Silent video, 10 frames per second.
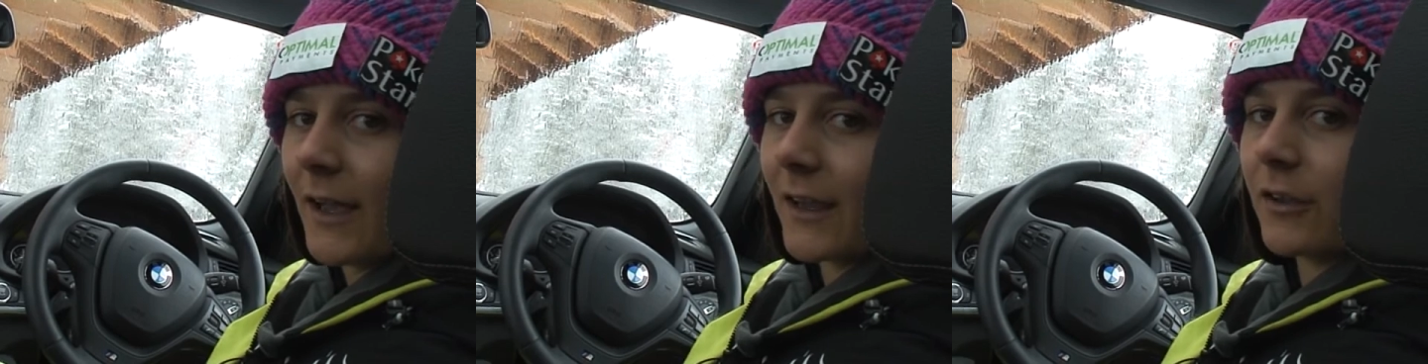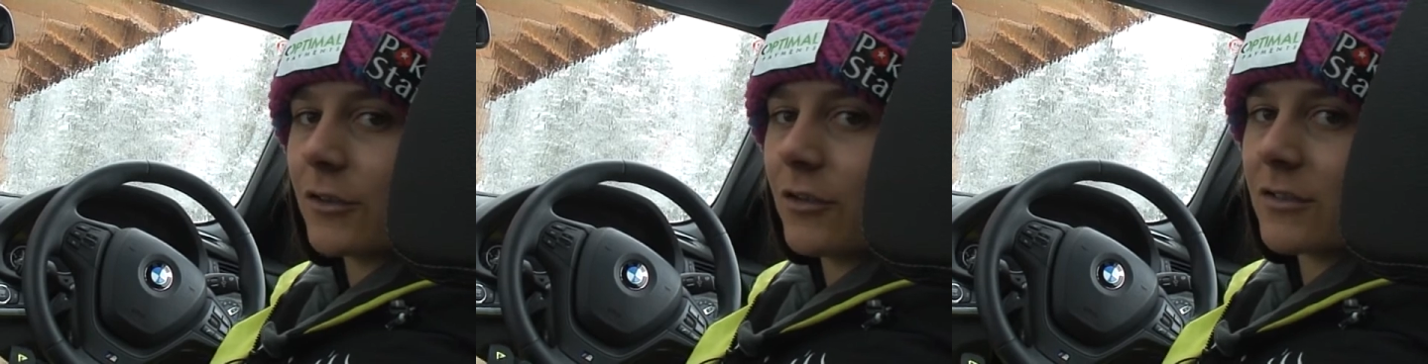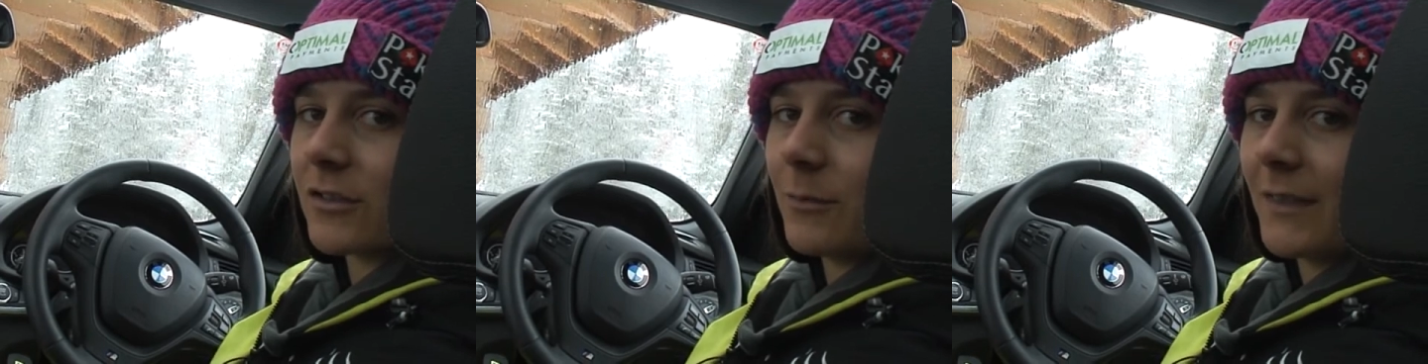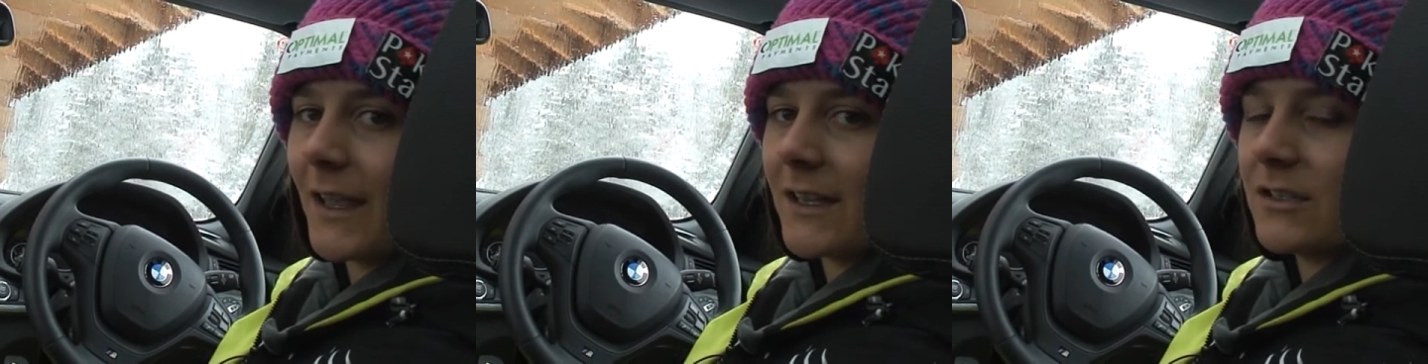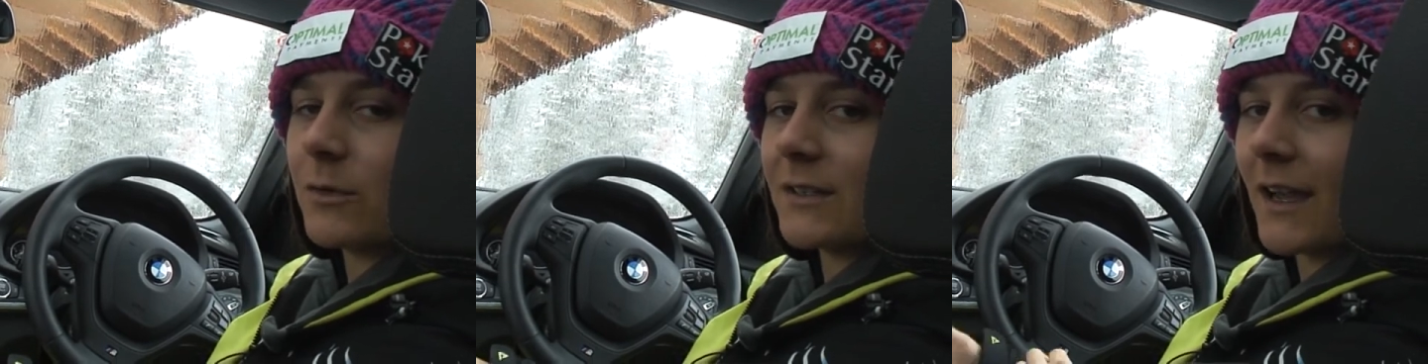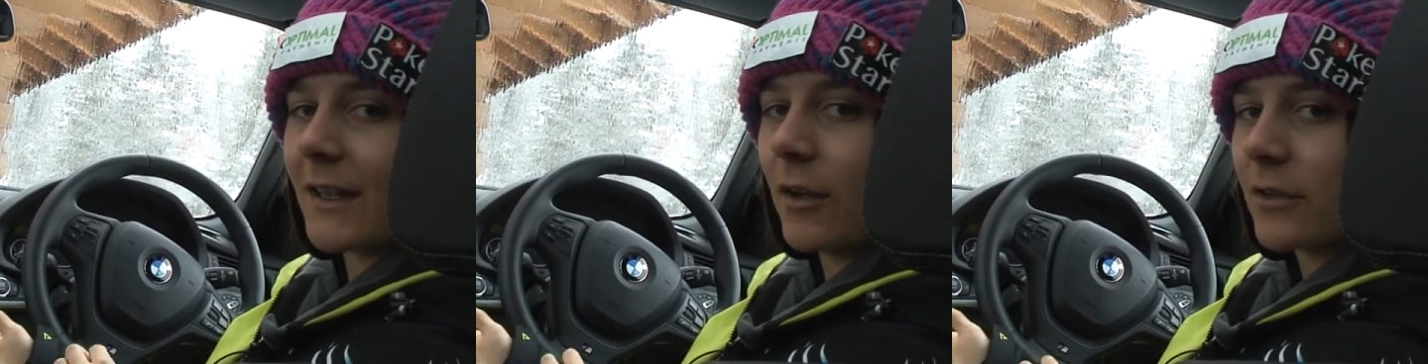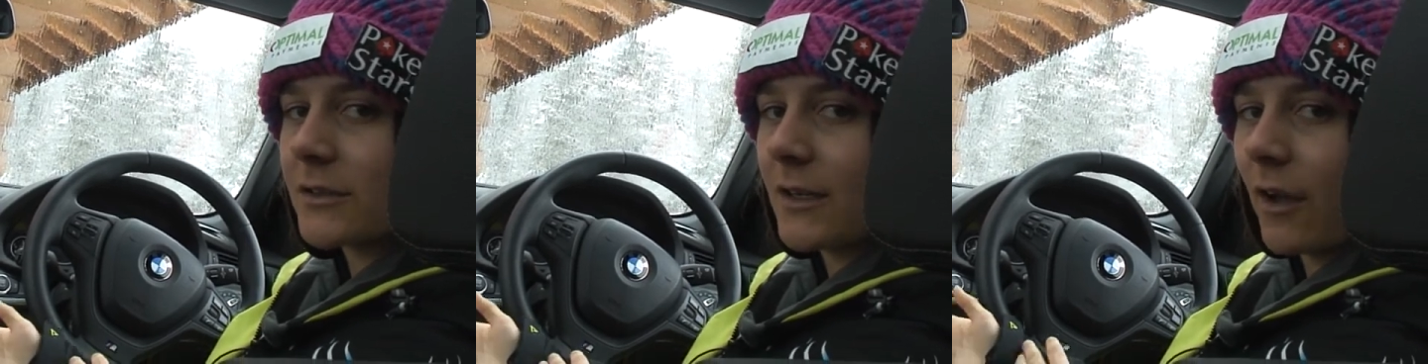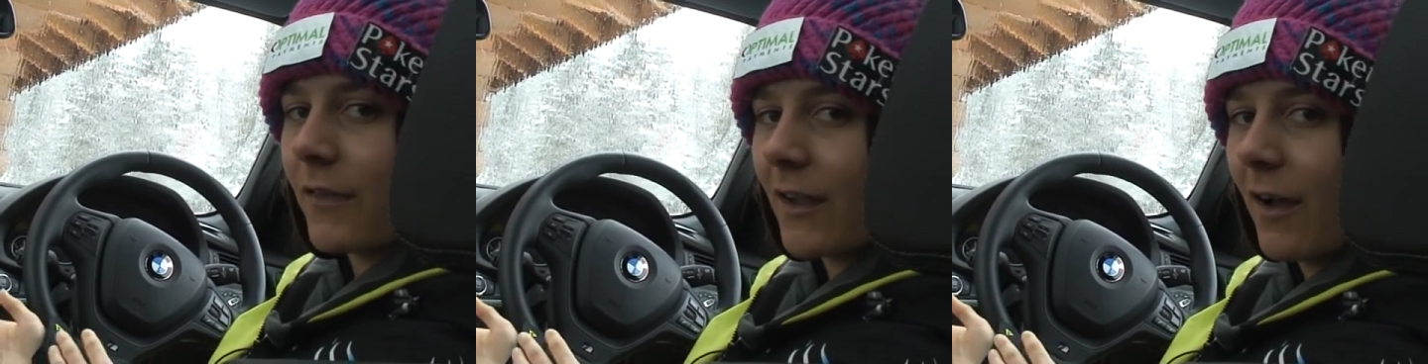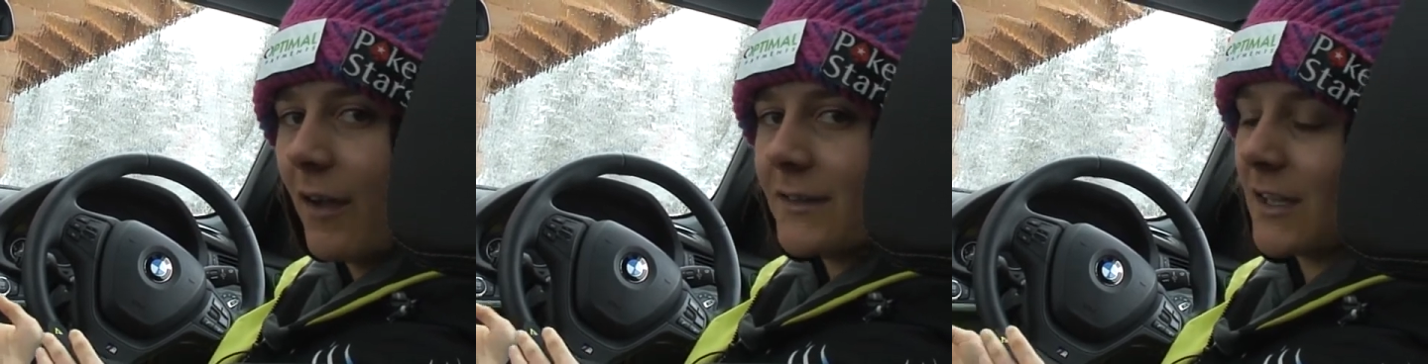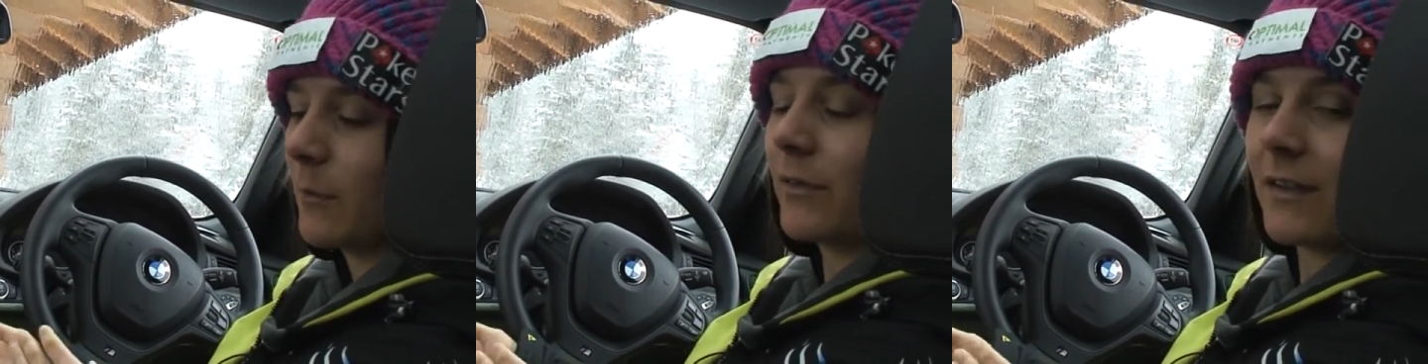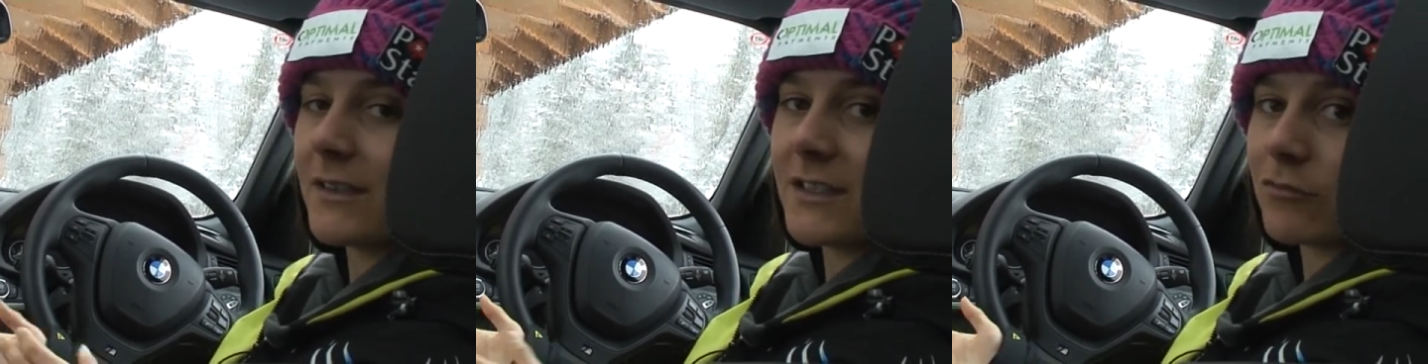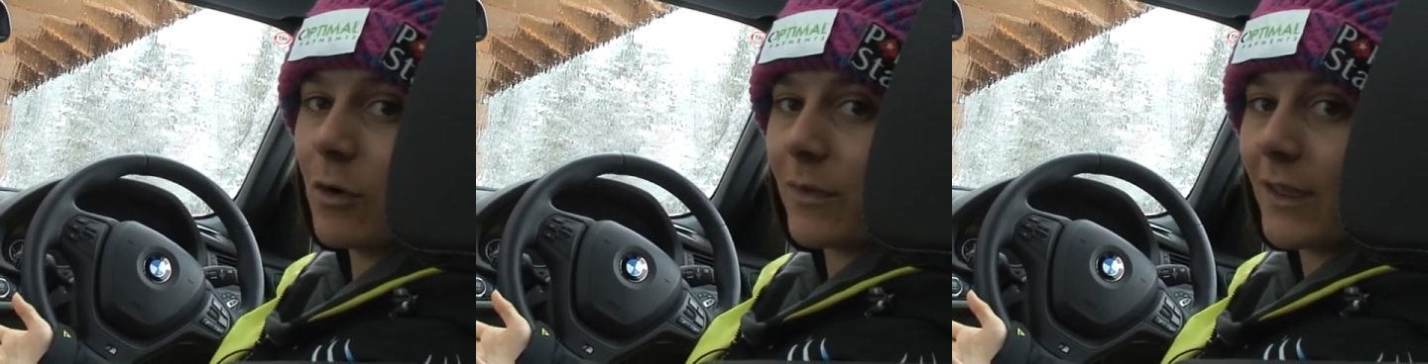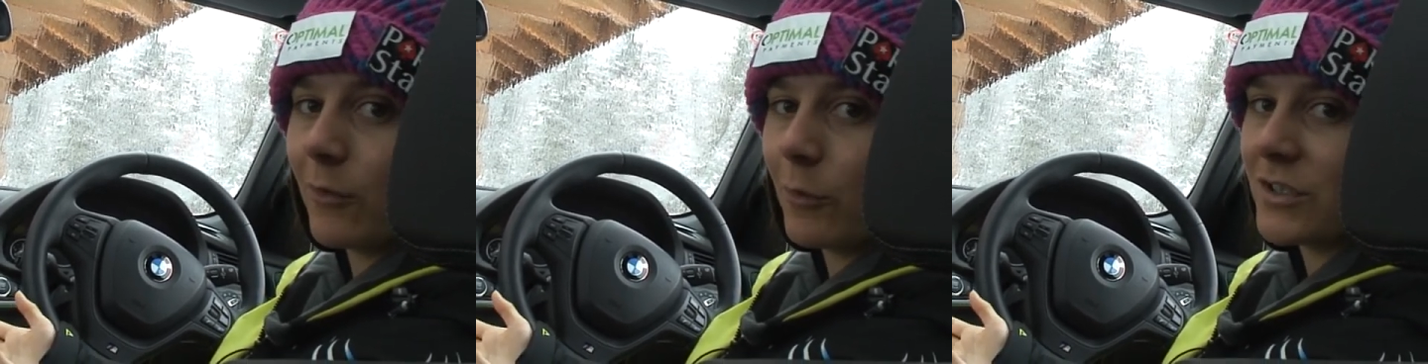I can talk to them and they can do a diagnostic on the car and tell me if anything's wrong with it,